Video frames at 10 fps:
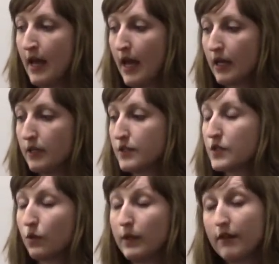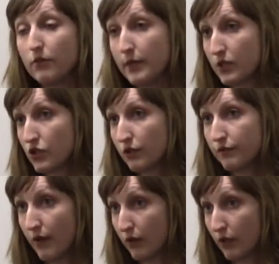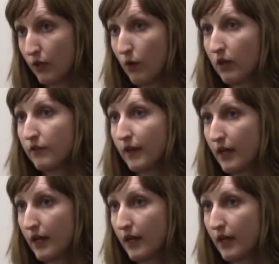And so we have a mixture of federally qualified